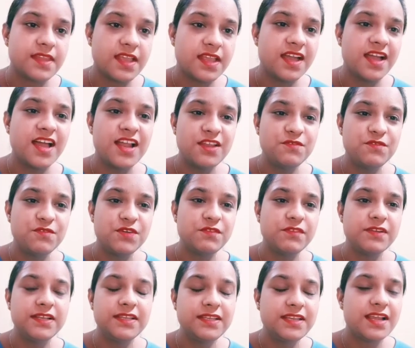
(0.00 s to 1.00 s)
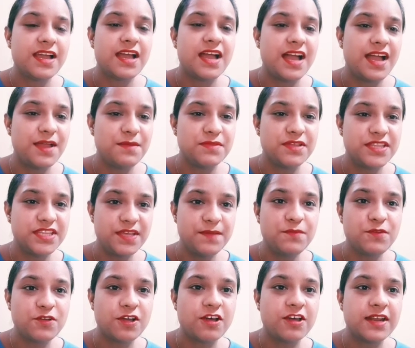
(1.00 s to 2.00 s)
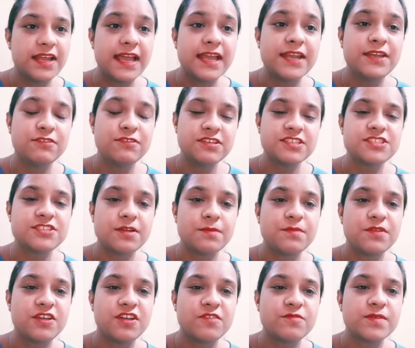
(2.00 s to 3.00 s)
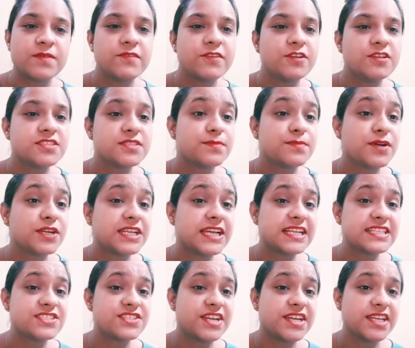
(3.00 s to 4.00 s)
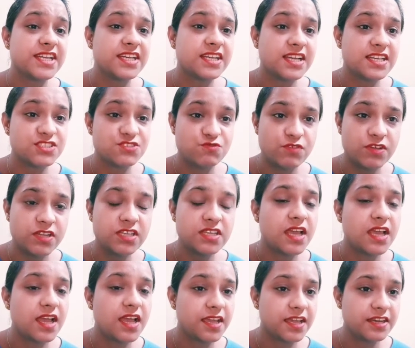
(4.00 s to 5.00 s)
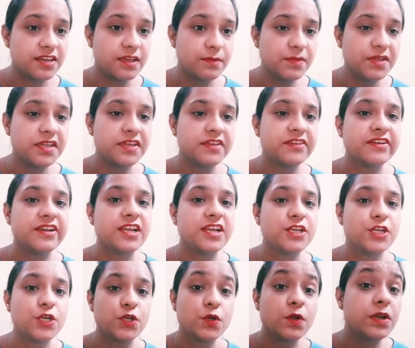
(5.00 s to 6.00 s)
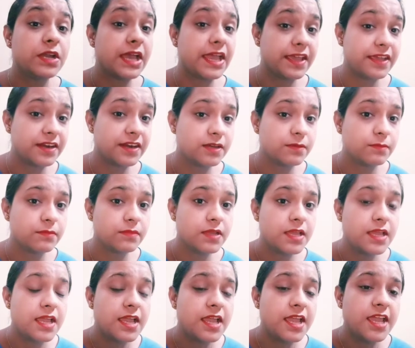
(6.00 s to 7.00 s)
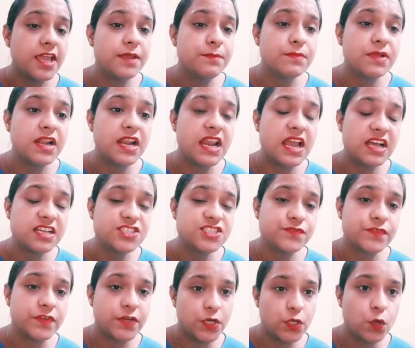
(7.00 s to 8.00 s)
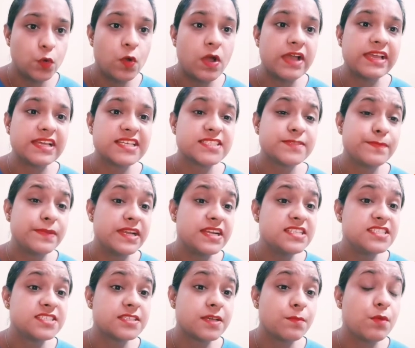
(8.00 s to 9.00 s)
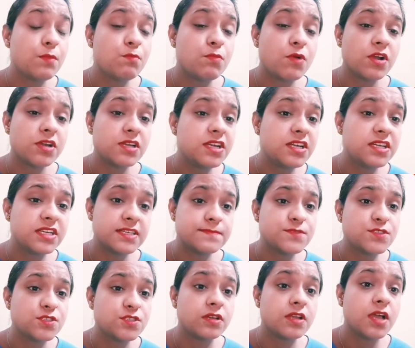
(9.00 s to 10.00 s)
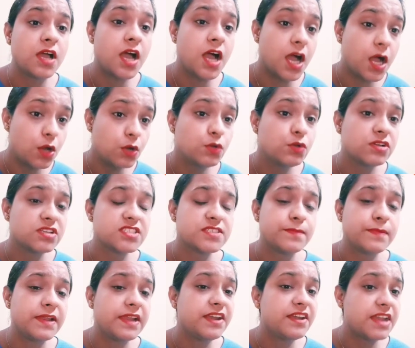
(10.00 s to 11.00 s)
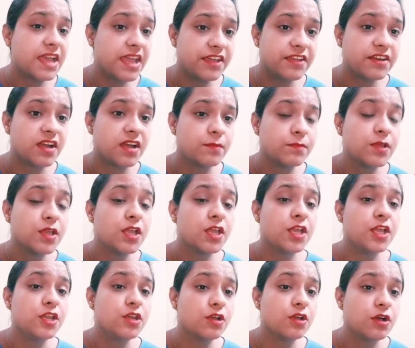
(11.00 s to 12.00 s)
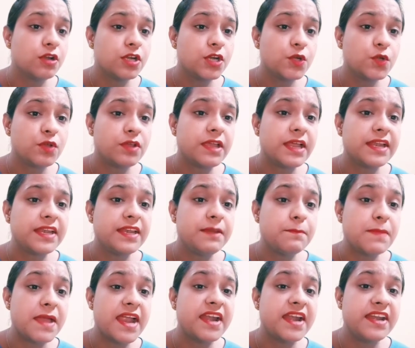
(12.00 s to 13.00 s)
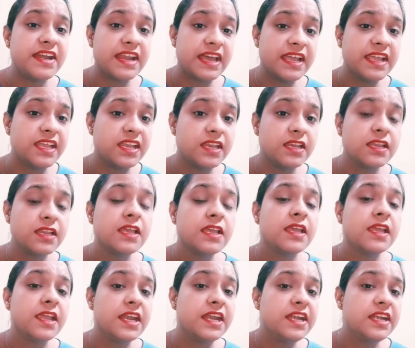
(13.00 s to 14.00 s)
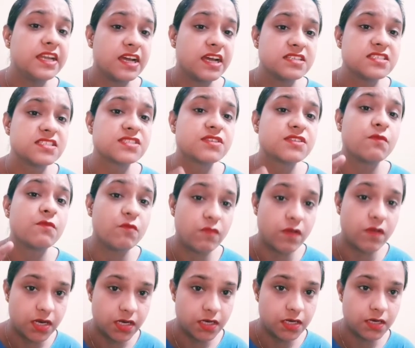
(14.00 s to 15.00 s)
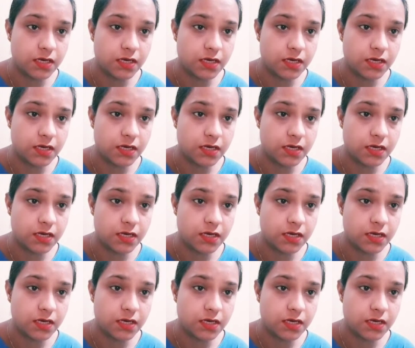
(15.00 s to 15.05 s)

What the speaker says: Hello everyone, I am Mandeep and today's topic of my video is about Ielts writing task 1 academic related to diagram. In my last video, I explained some important tips on how to explain diagram in order to get band 9 in task 1.